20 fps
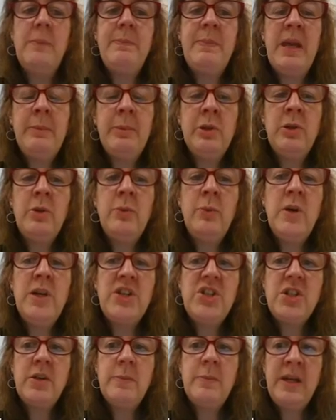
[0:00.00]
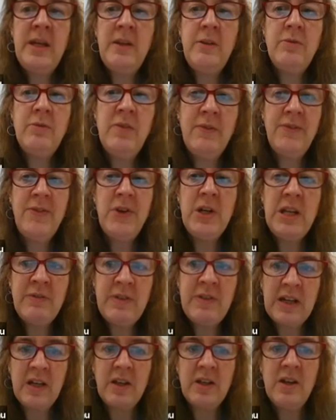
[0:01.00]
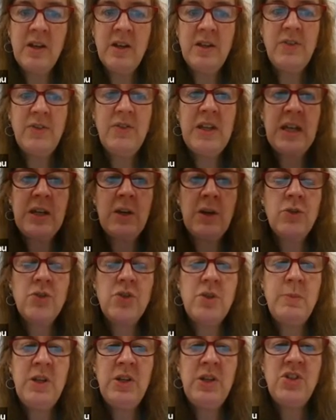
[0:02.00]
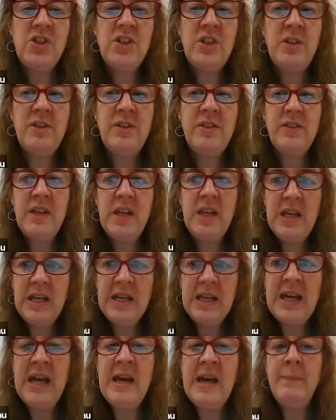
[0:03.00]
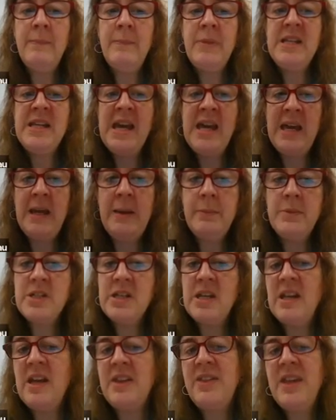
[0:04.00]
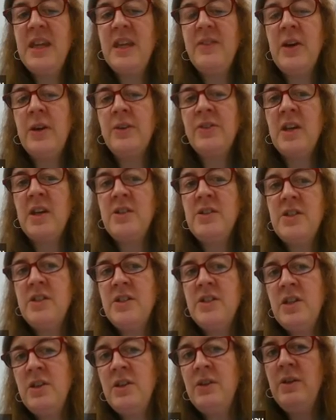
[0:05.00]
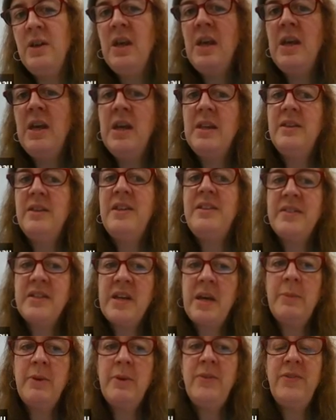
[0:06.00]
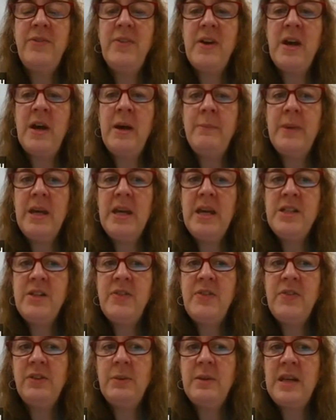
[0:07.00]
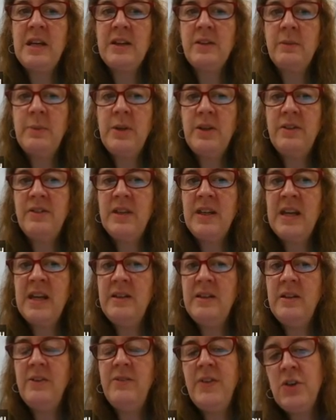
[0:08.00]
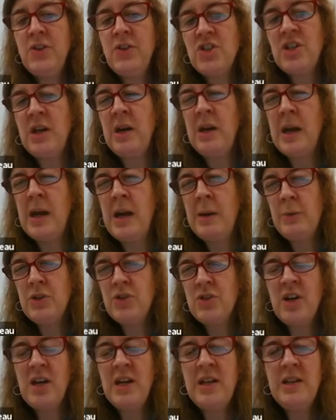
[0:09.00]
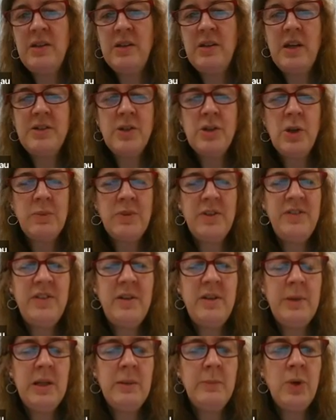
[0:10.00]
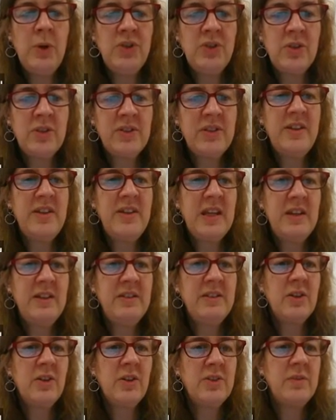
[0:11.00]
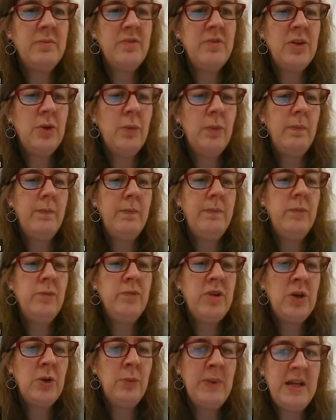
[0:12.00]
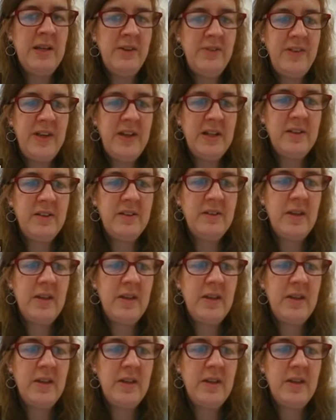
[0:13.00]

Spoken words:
people who wish to be fully recognised for their contributions can be named. And I think if I was going to do this type of interviews with experts again in the future, I would try and adopt a similar model, because I think it's got some real benefits.